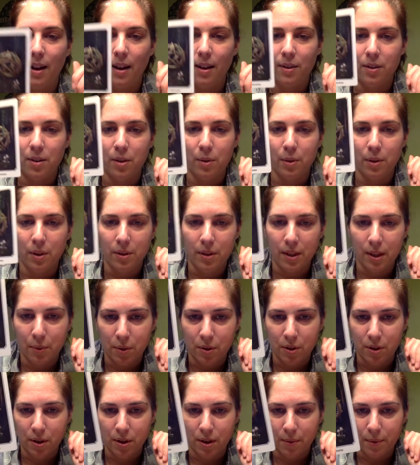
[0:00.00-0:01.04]
So it looks like we're
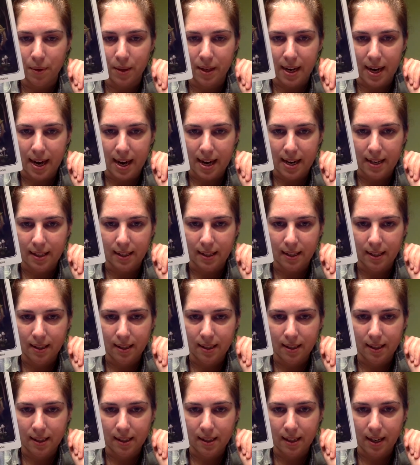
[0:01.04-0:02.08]
starting with the
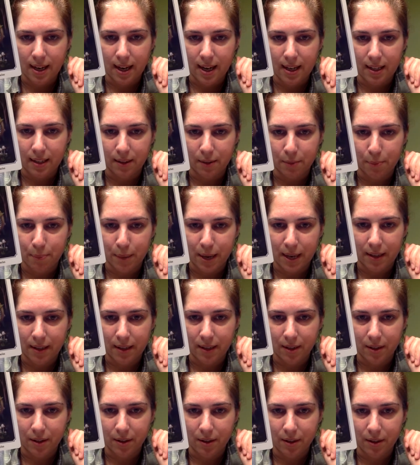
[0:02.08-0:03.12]
aces. Ace of
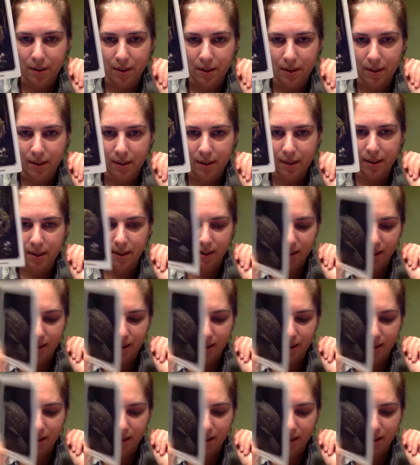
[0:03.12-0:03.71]
Pentacles.